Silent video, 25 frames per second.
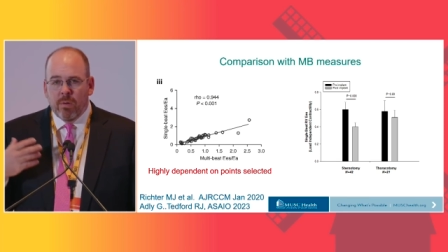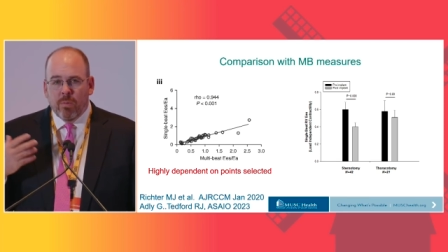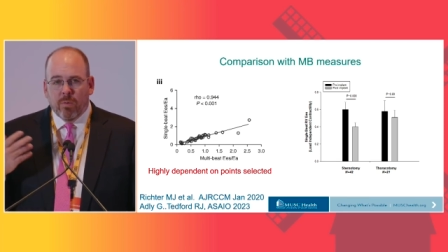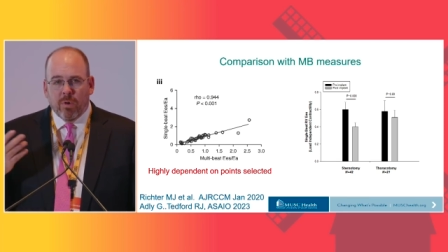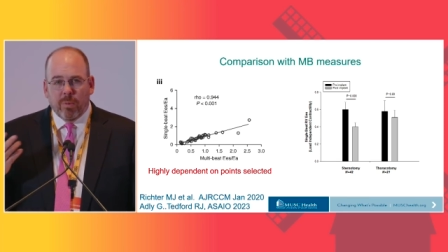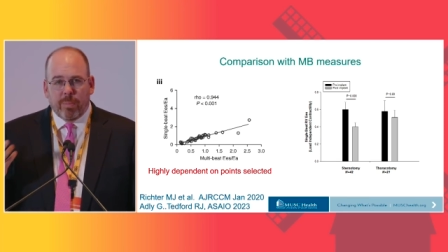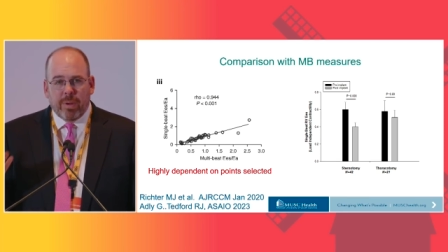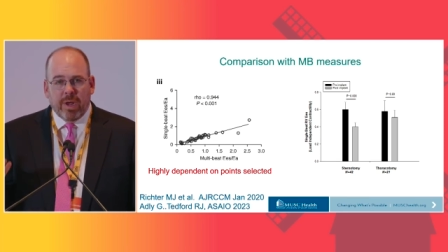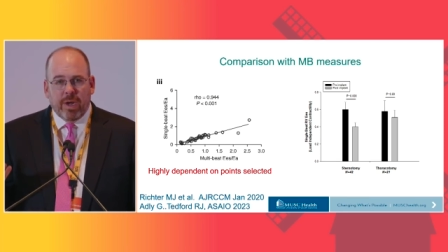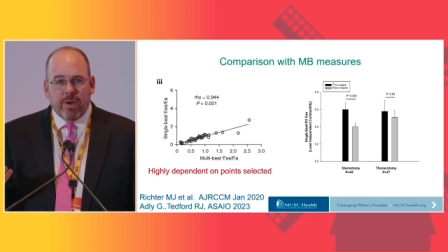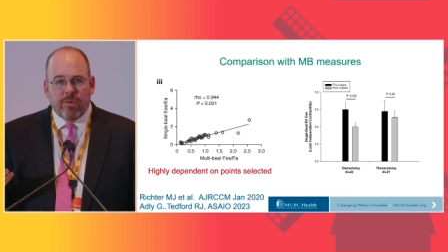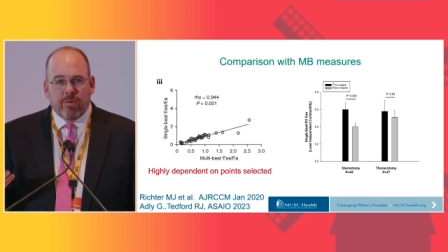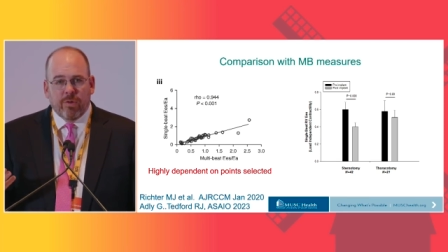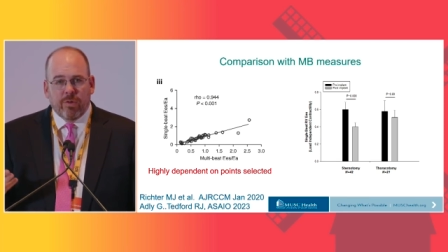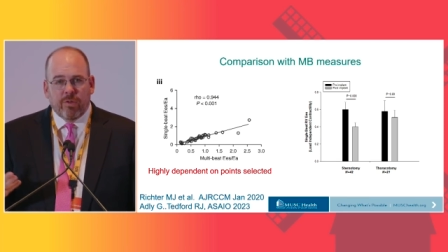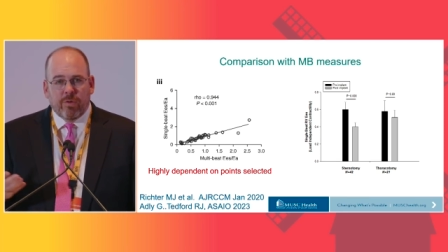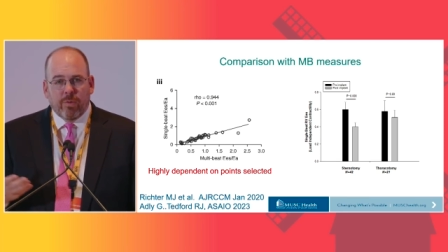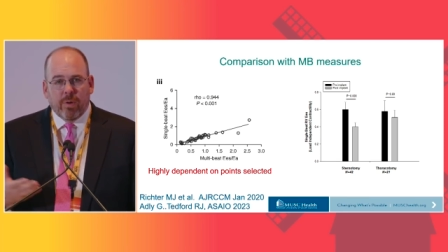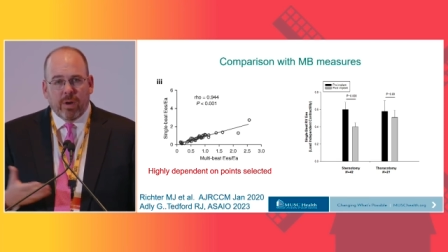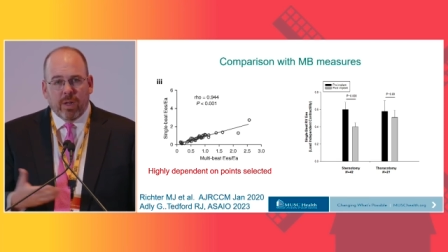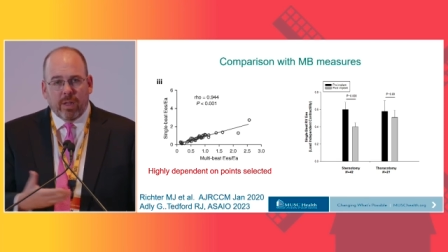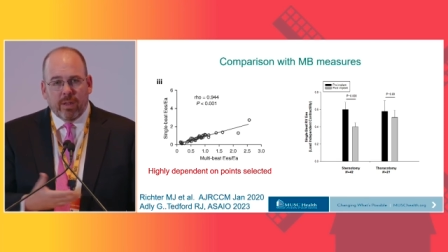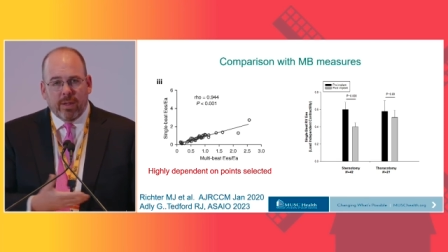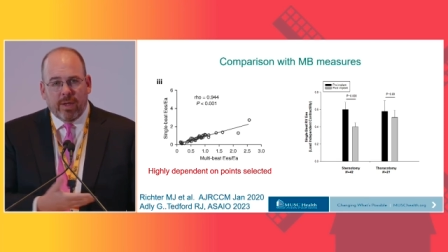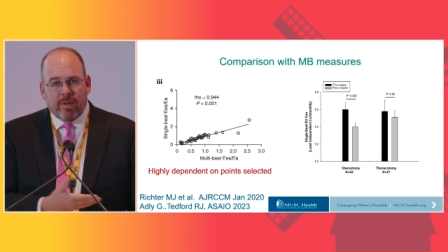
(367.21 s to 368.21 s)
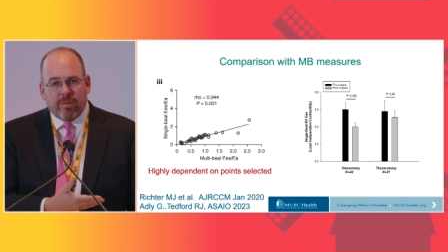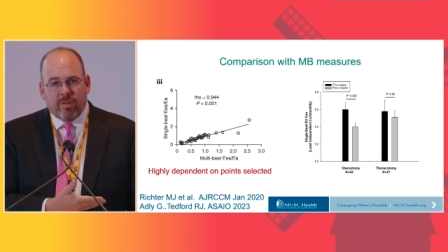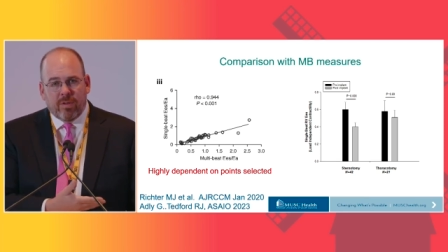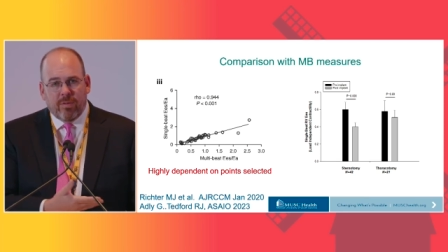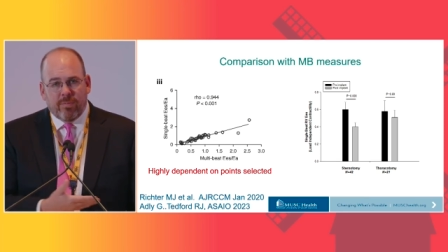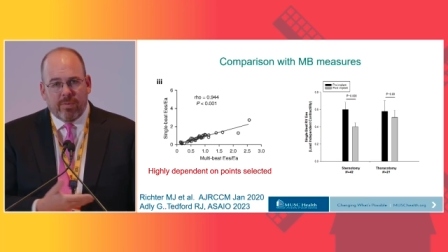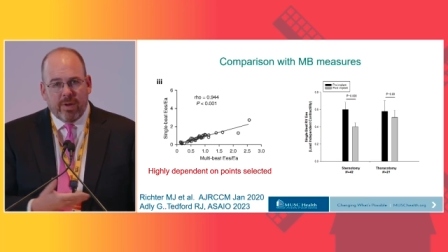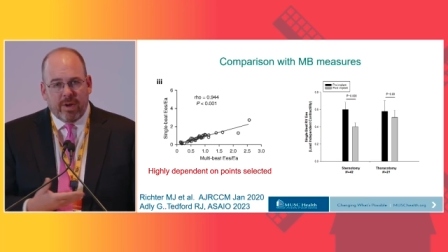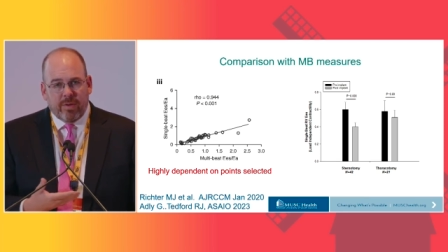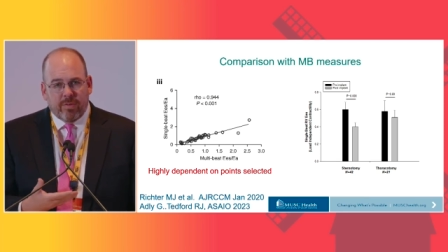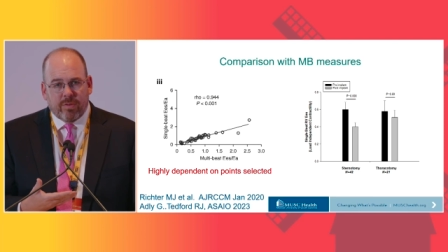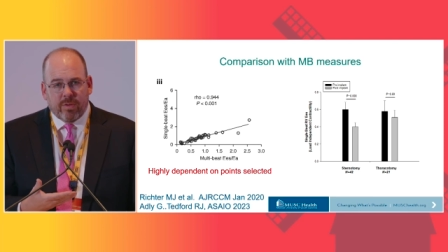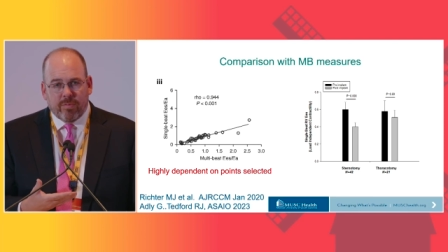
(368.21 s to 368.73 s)
where patients who had a less
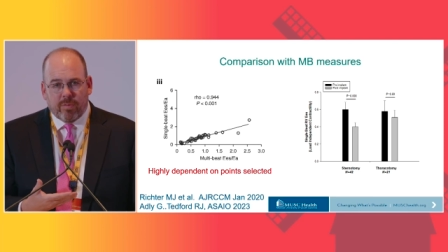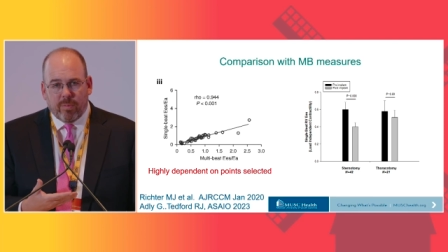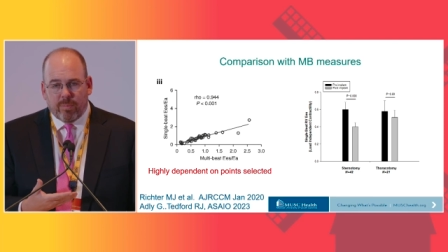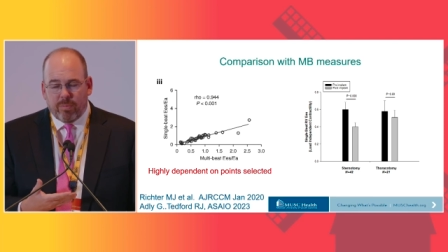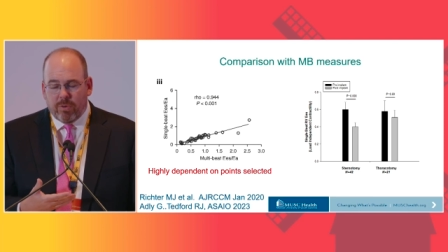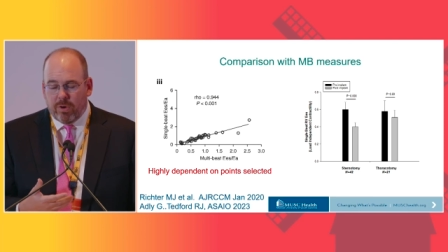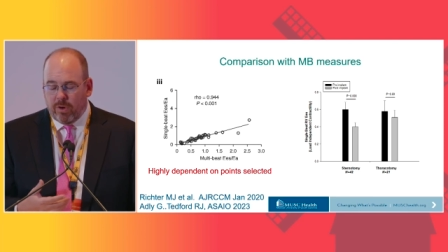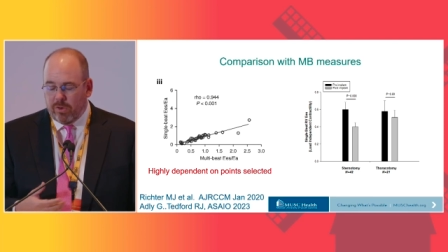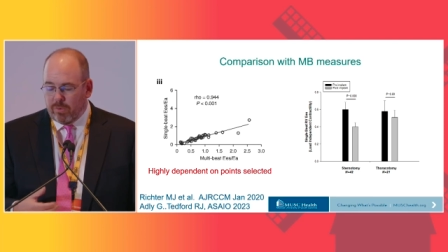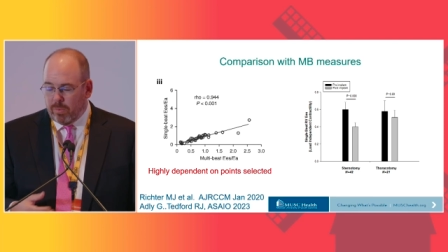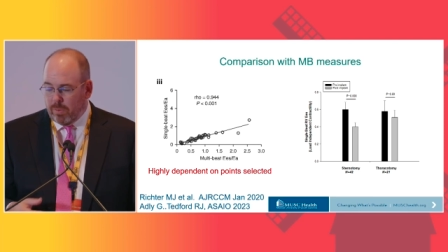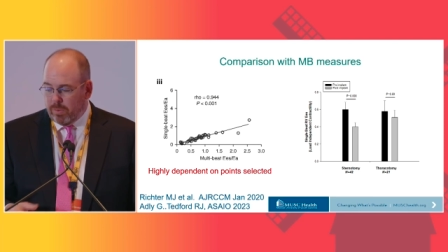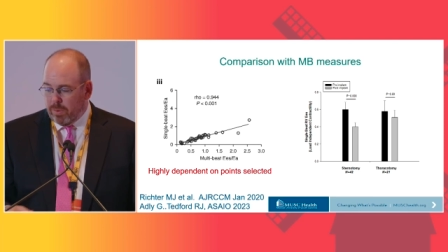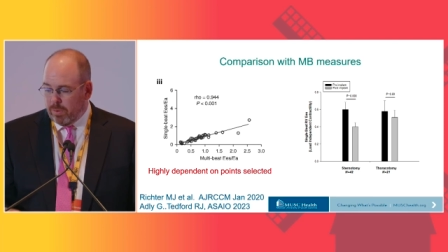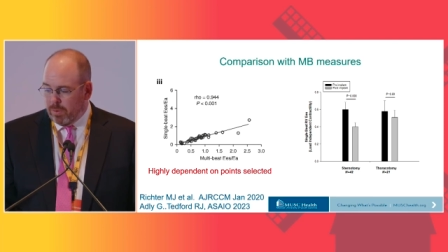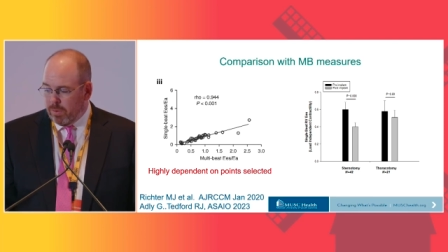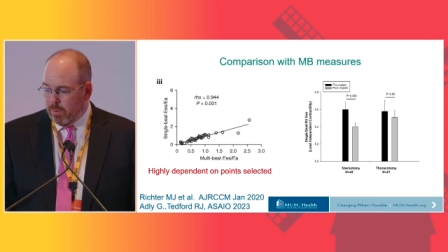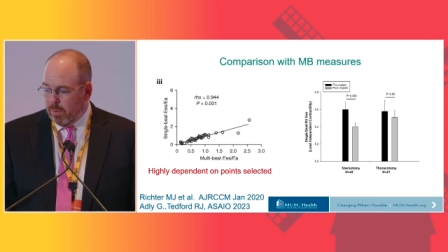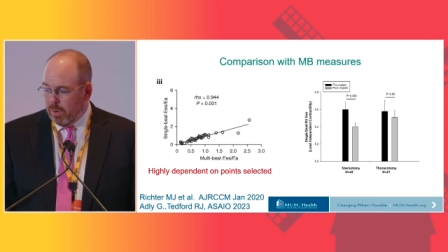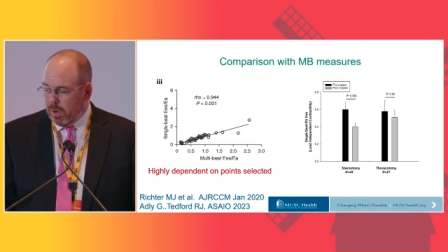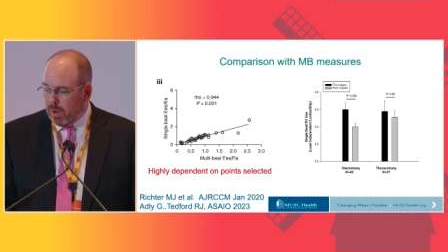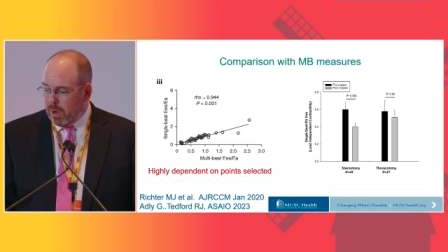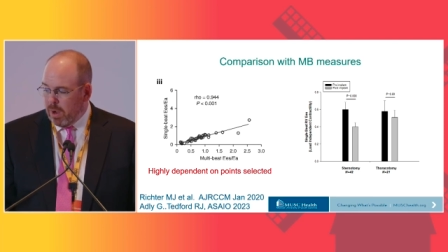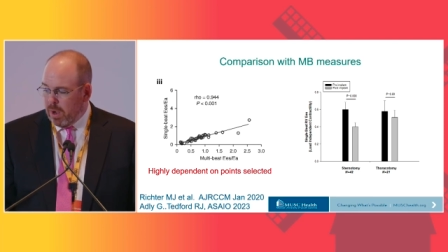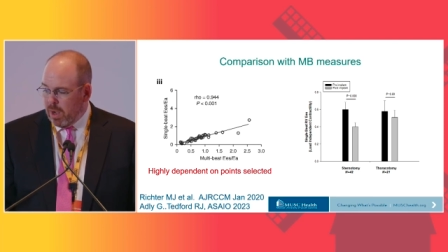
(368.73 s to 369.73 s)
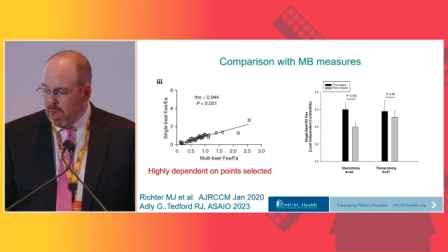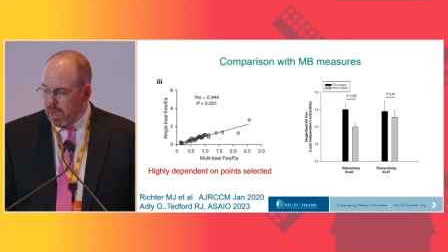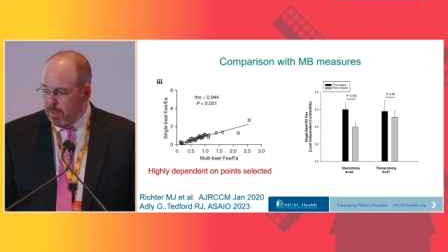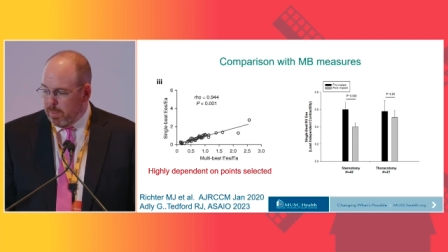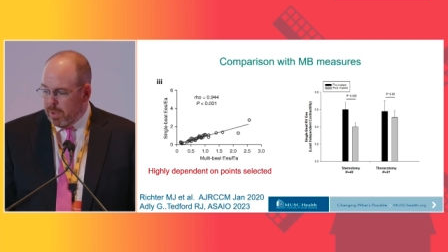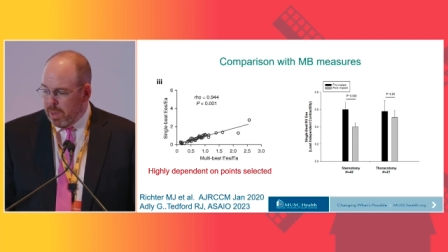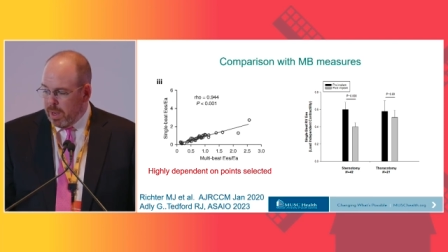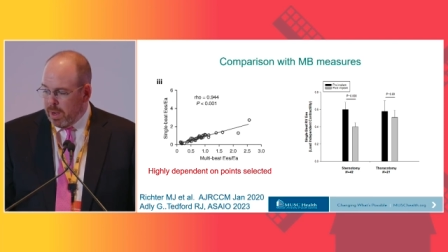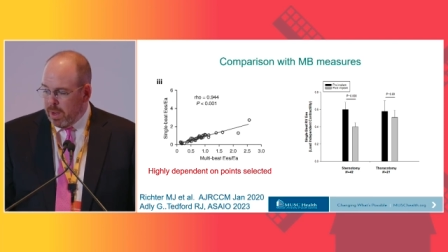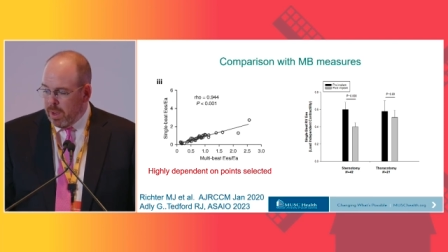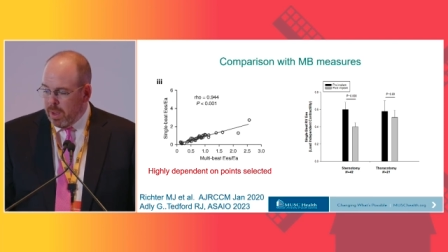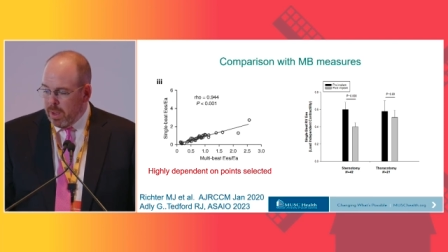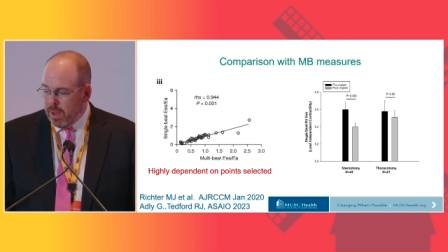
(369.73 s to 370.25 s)
invasive approach with a
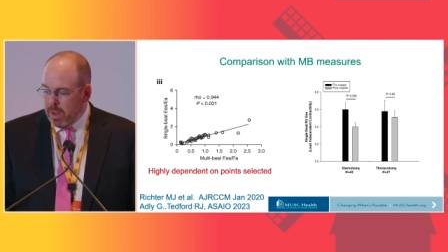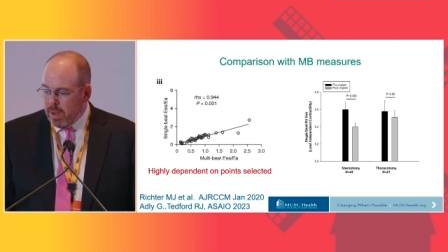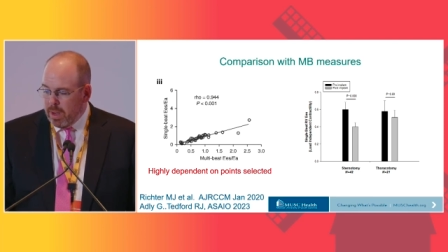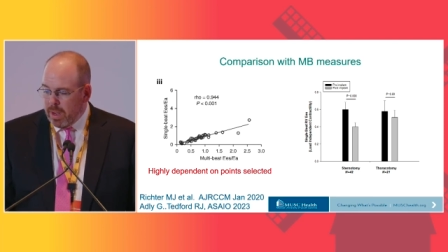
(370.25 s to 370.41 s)
thoracotomy,